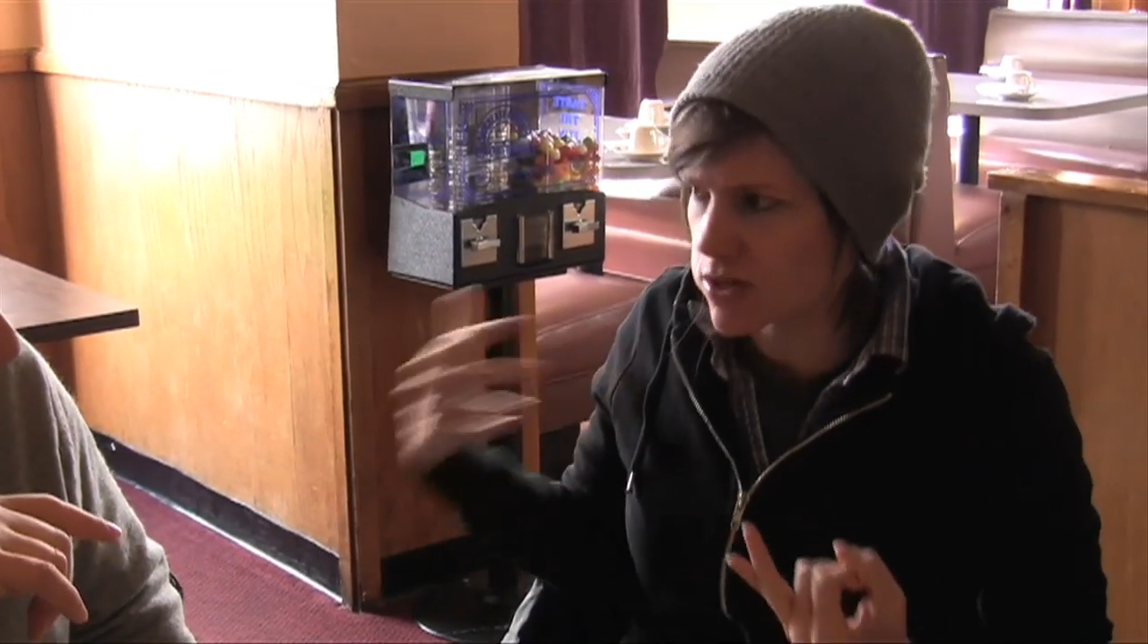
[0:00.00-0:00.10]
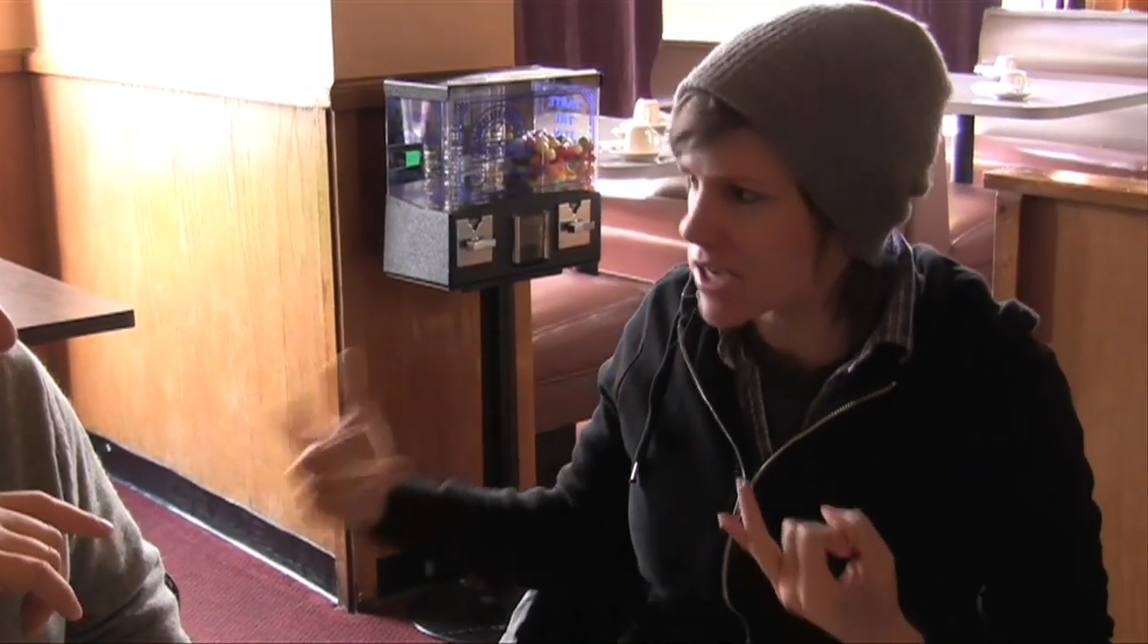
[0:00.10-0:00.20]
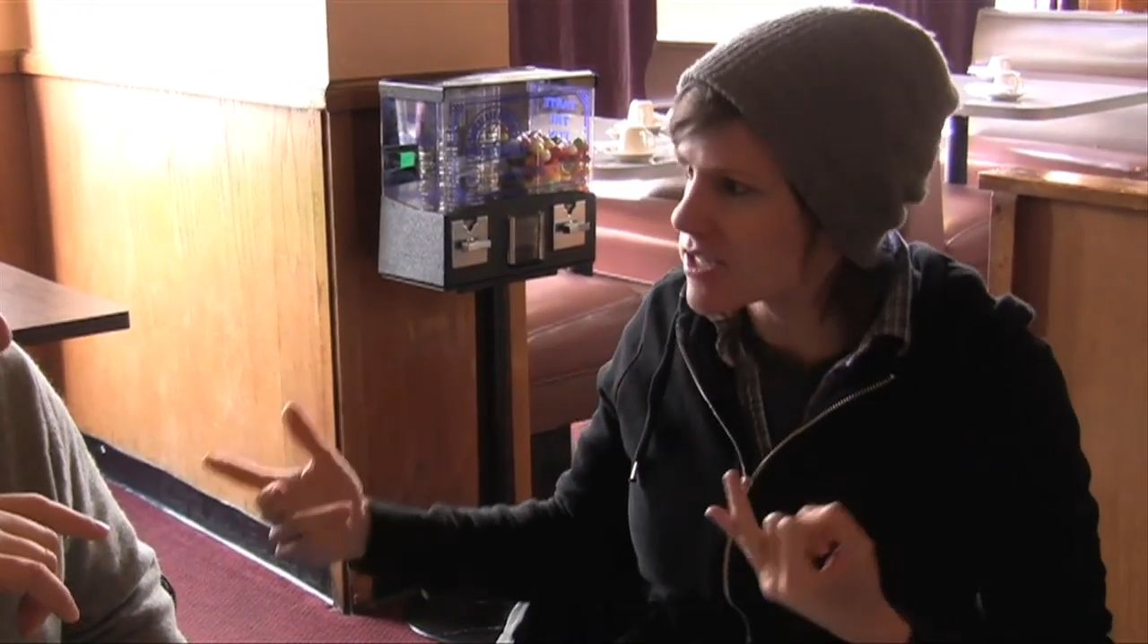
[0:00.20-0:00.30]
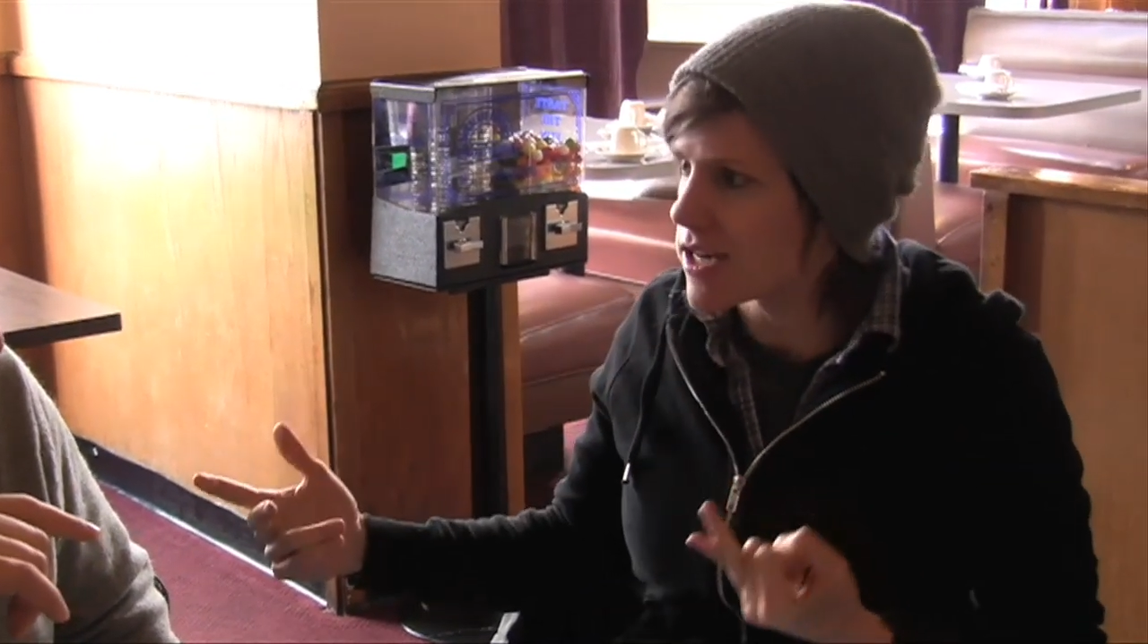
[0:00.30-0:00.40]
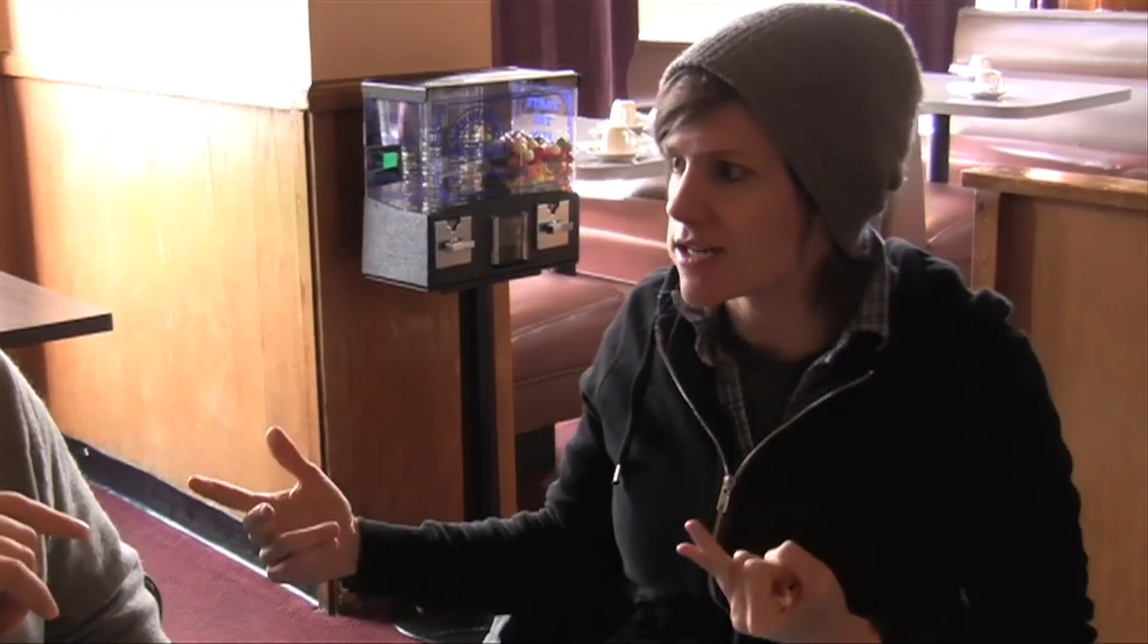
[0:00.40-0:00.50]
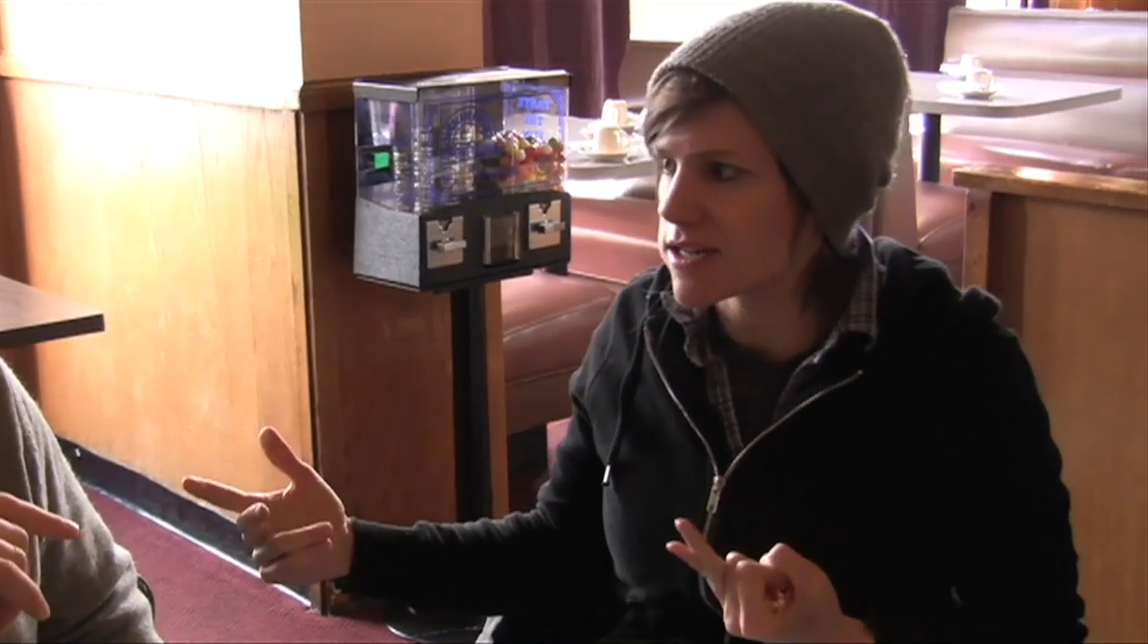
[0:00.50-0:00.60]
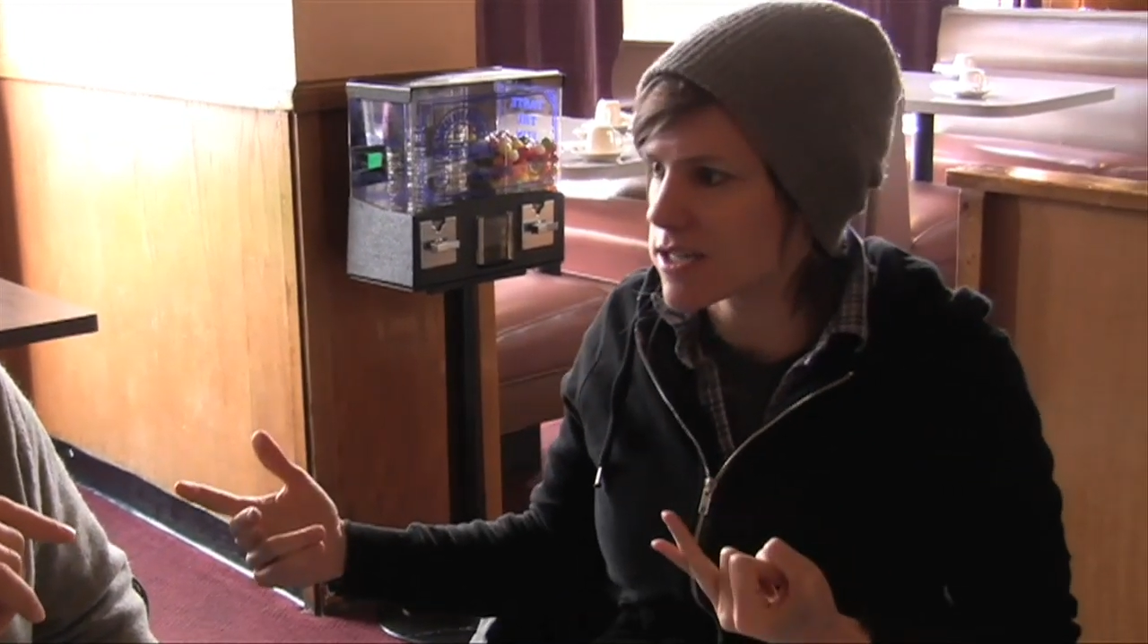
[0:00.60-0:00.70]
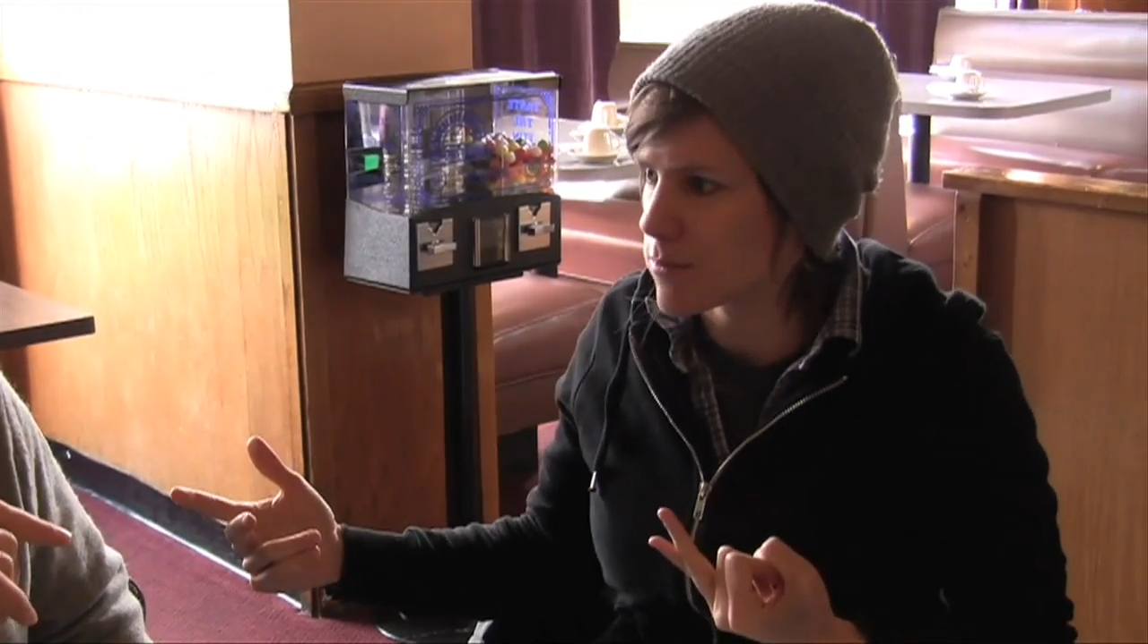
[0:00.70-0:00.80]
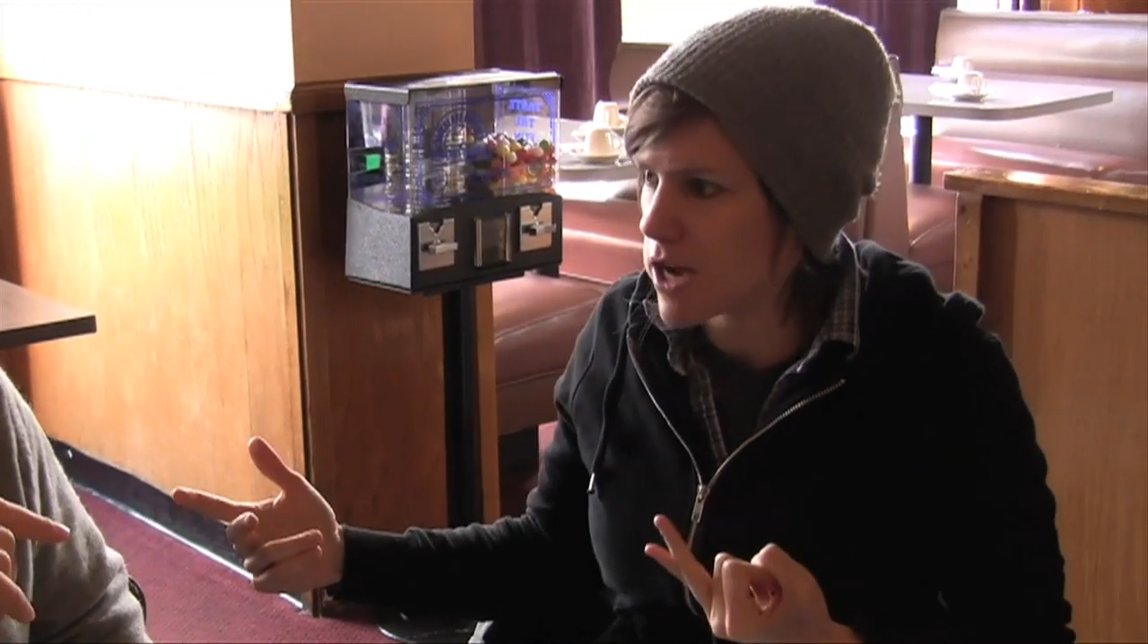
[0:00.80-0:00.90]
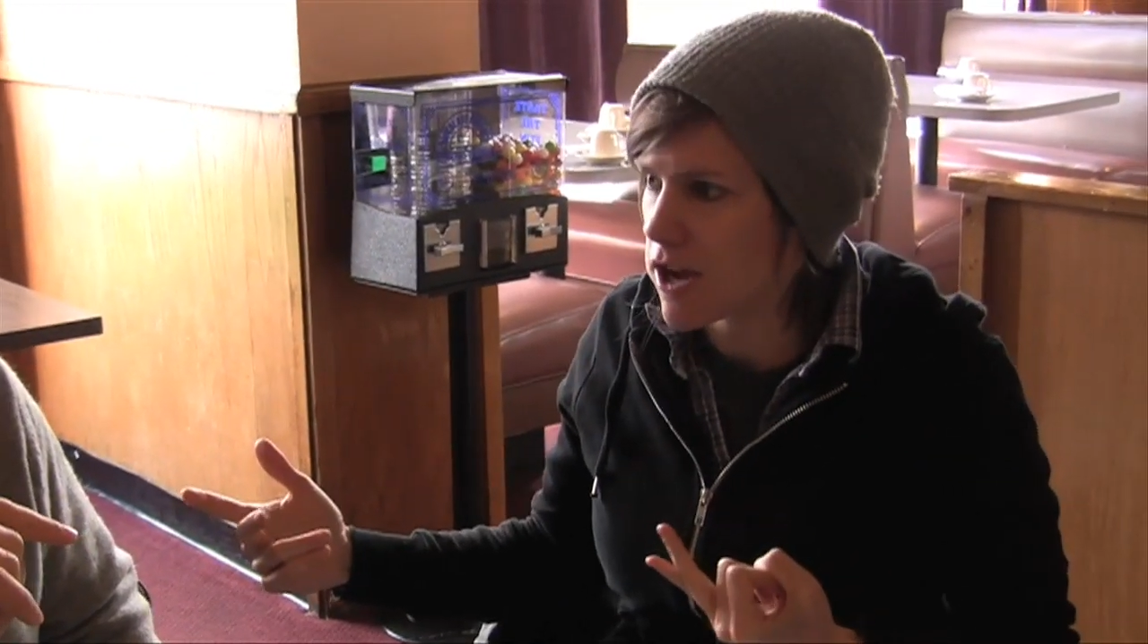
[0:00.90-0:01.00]
you're
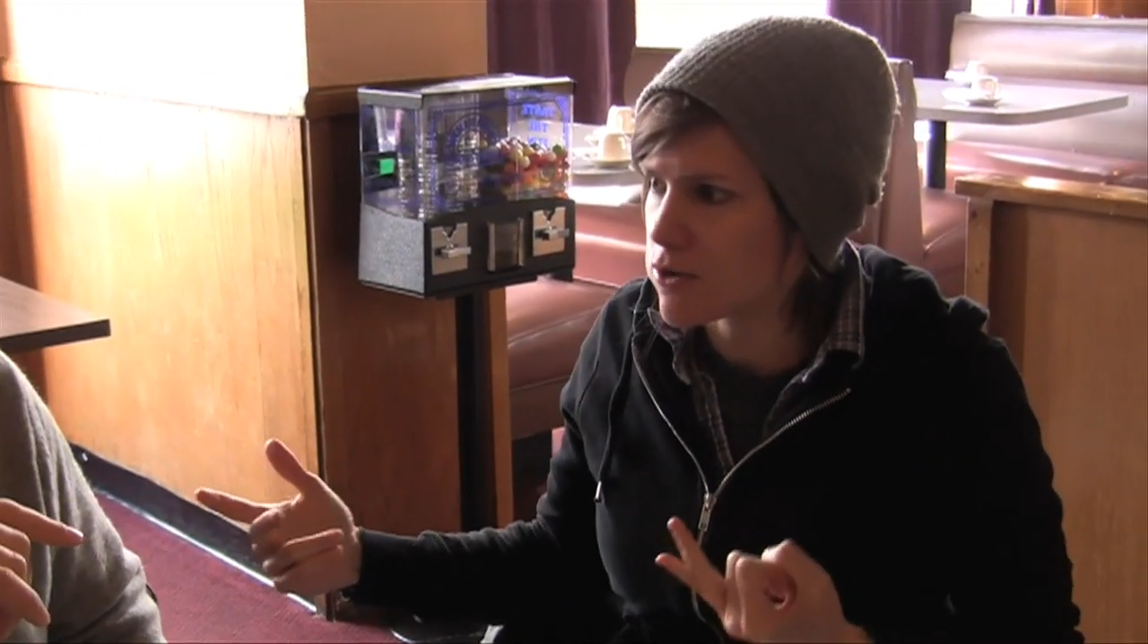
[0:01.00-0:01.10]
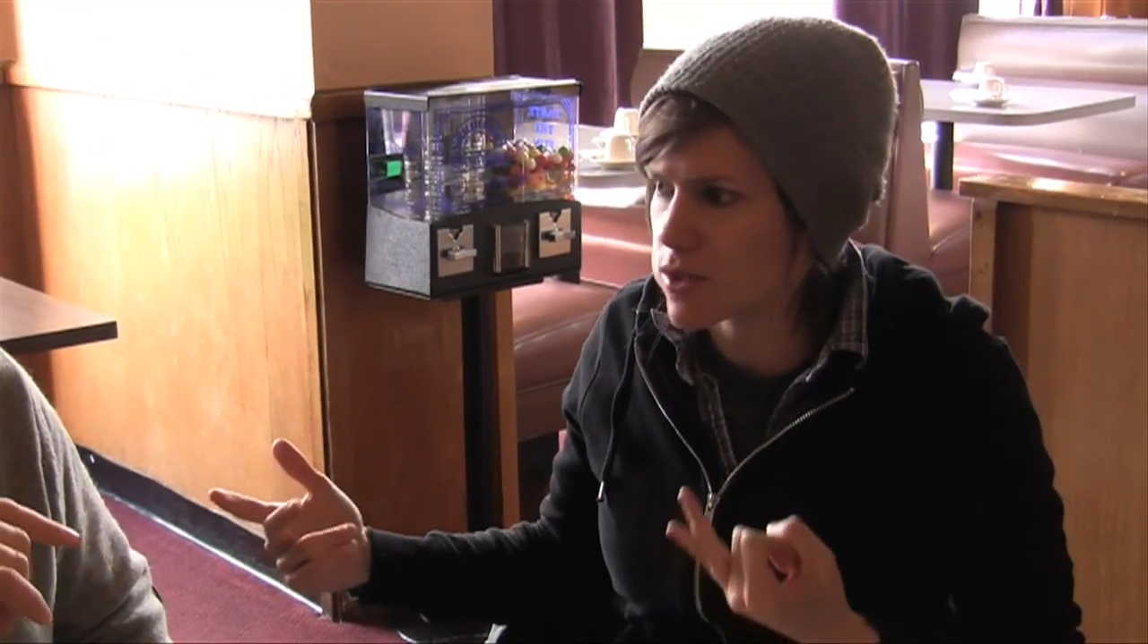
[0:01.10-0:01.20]
yes-anding some guy